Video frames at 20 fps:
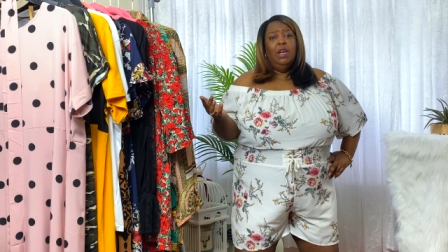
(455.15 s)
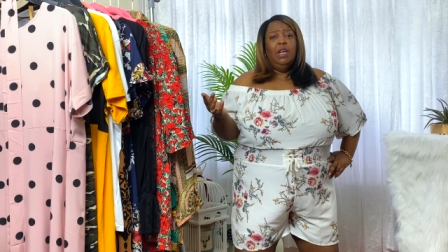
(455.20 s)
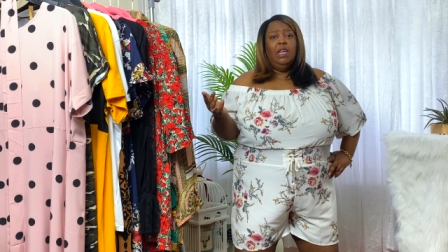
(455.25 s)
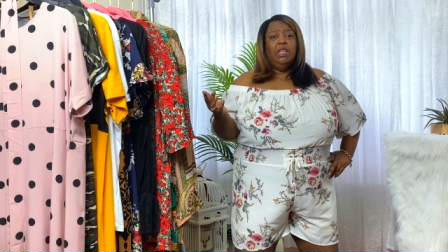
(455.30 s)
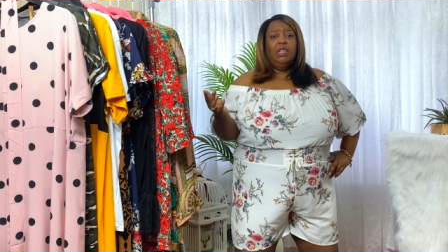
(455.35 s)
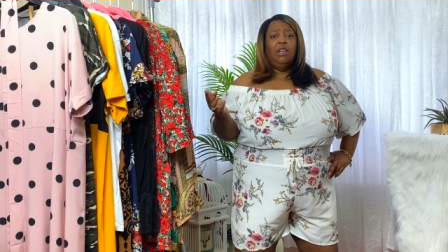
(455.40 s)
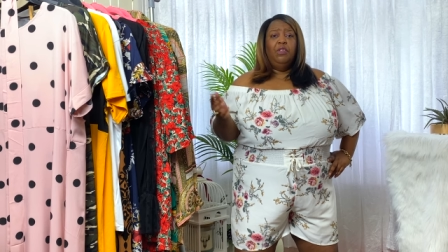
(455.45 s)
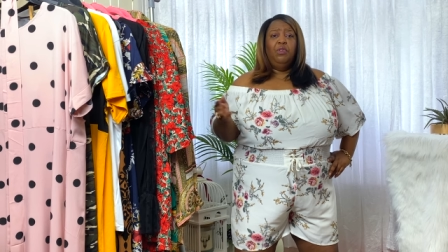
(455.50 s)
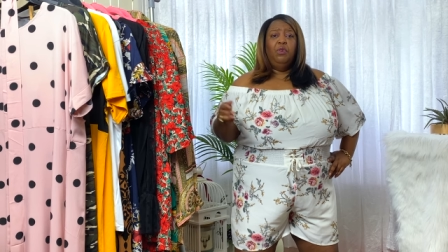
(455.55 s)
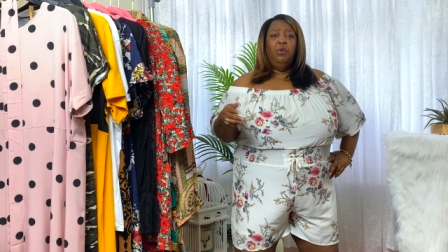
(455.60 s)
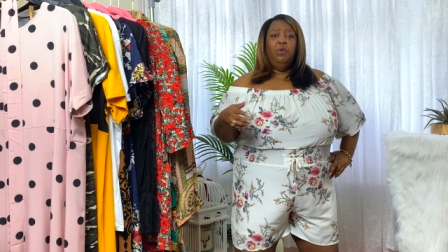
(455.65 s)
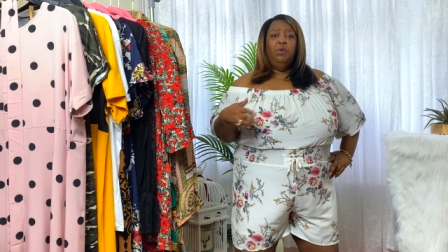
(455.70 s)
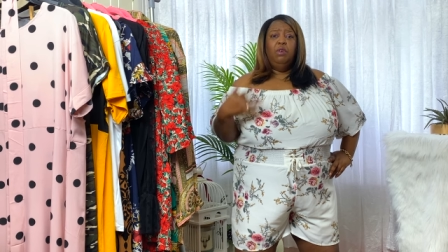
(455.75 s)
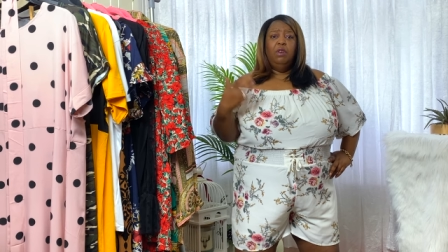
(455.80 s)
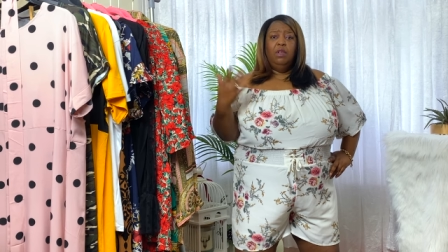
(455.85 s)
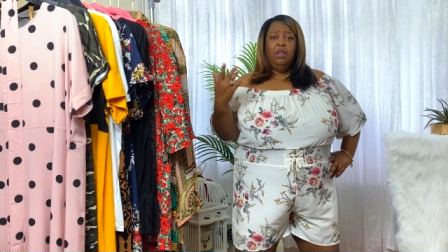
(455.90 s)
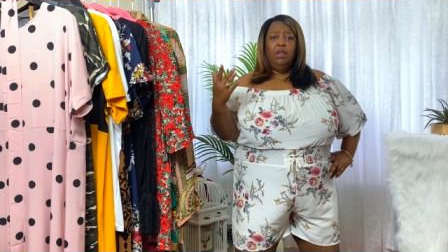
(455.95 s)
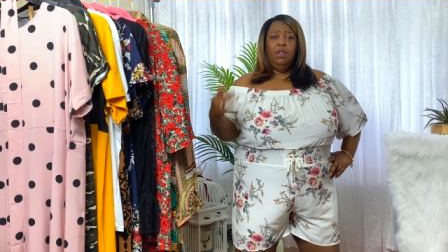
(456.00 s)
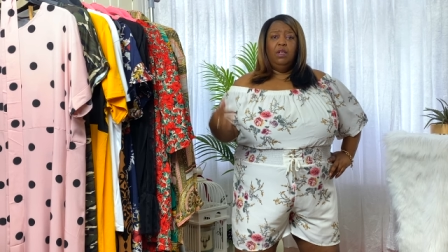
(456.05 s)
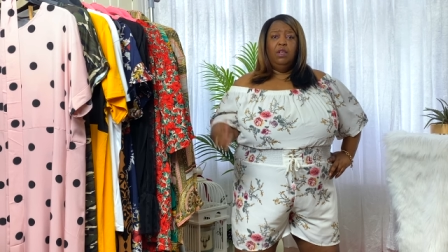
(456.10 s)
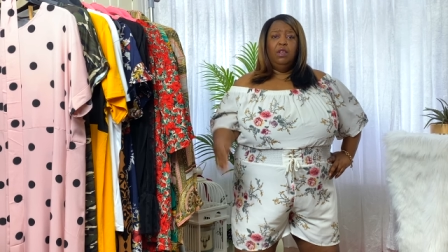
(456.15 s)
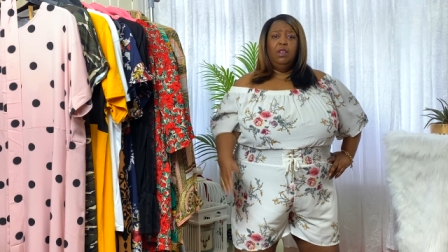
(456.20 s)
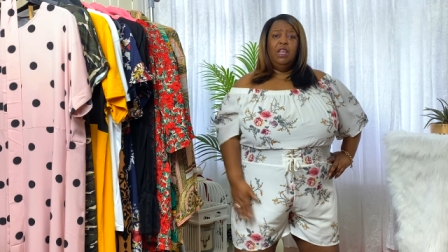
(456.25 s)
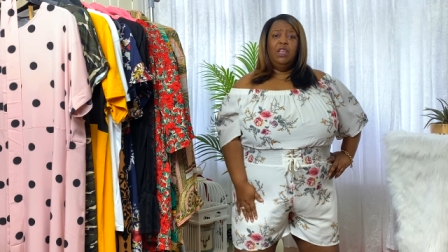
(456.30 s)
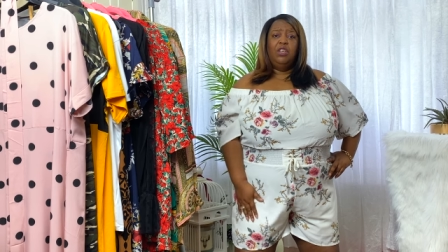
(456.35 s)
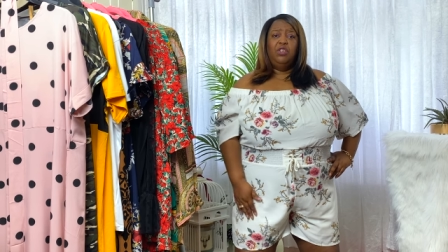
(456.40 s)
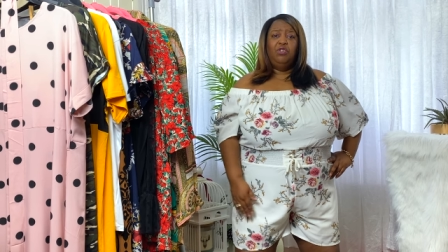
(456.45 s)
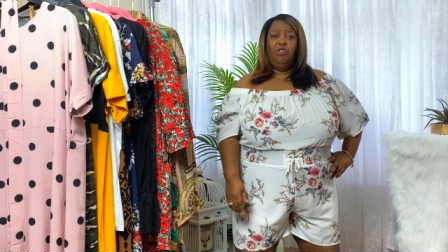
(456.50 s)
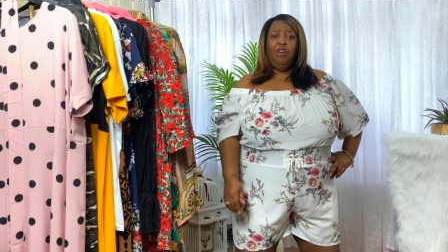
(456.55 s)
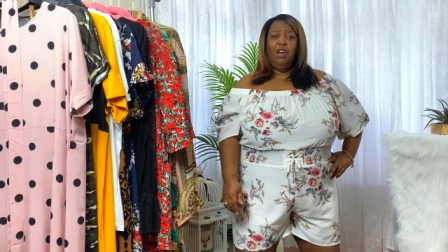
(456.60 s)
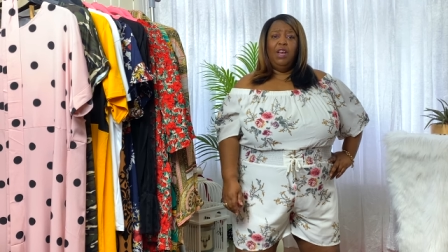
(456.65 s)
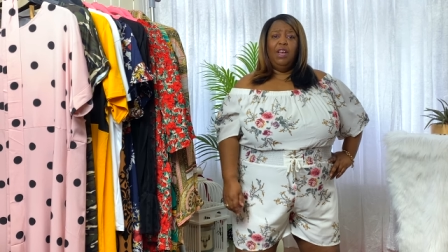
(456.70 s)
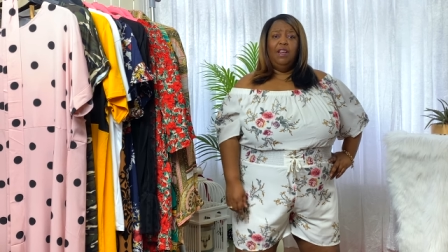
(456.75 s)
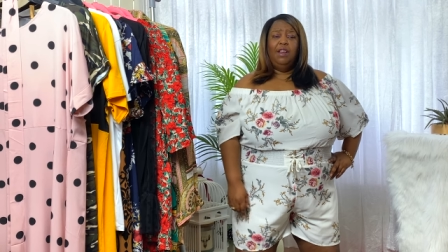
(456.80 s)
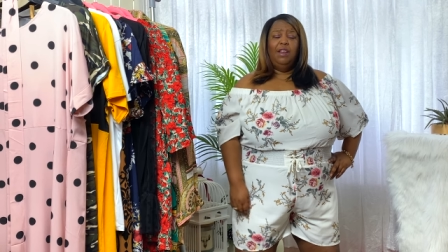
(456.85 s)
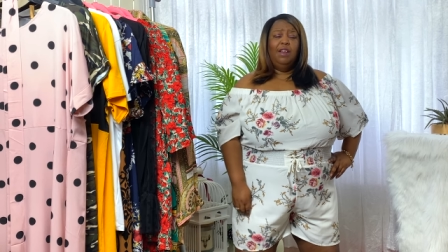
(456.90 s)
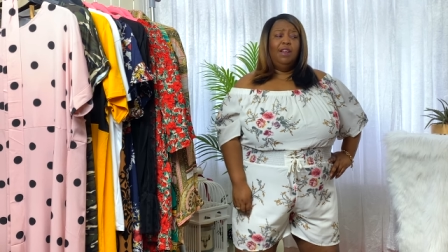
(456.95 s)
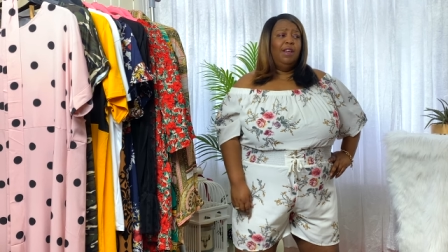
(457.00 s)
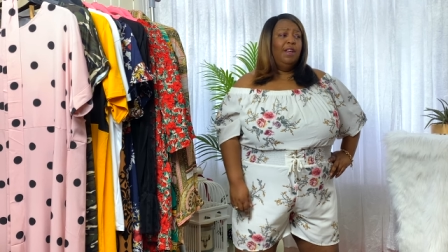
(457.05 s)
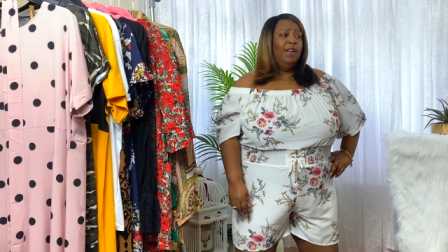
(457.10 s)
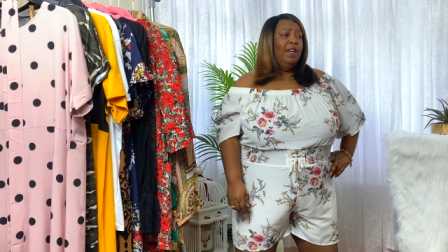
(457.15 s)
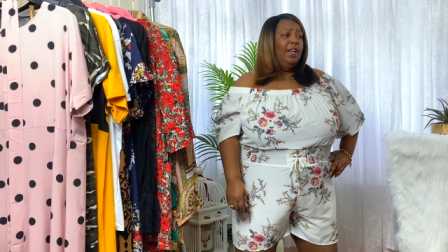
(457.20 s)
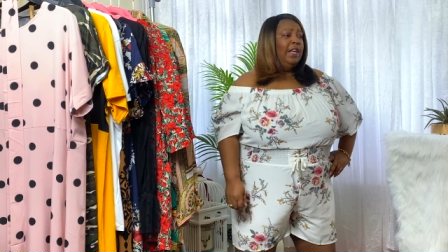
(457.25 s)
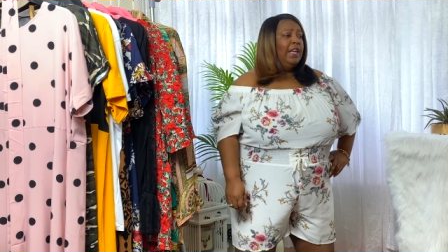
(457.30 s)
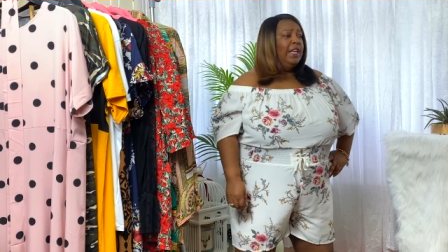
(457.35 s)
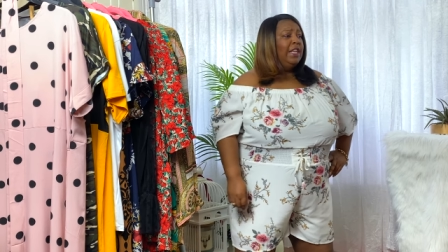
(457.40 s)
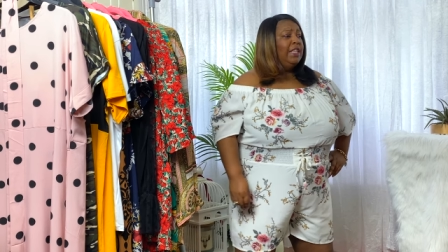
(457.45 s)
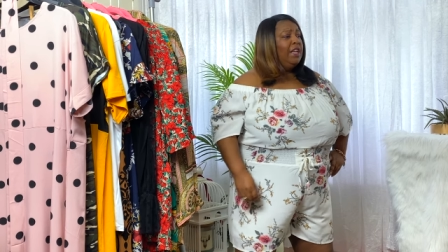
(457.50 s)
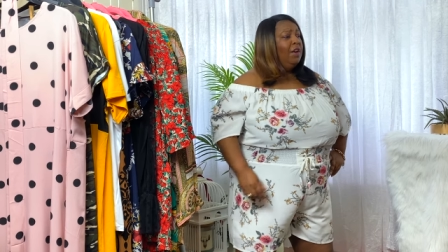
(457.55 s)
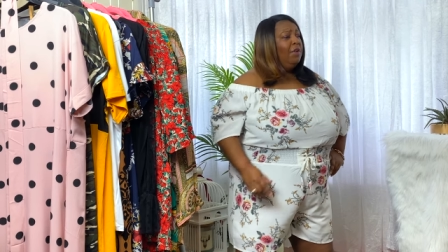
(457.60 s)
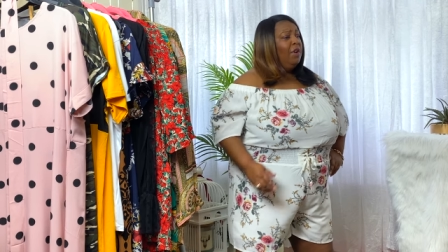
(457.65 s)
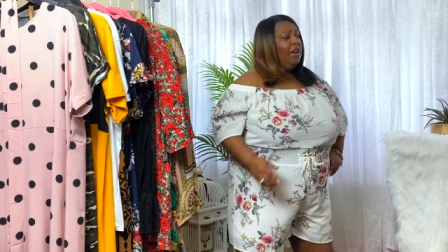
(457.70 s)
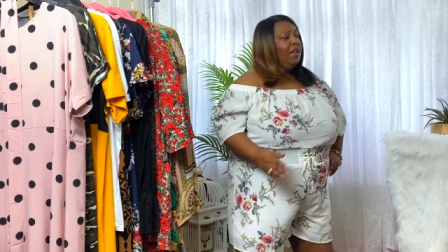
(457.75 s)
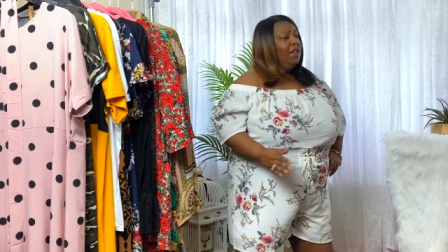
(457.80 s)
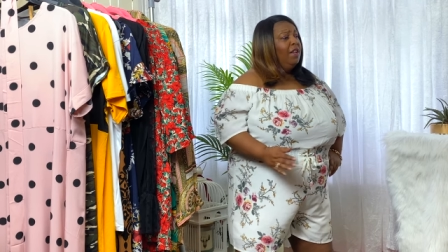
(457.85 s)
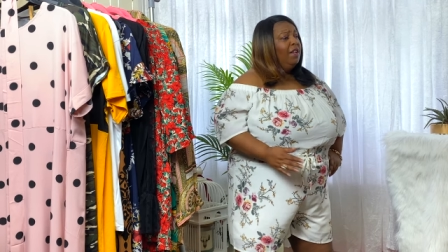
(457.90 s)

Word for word: So I thought, let's try it. So uh,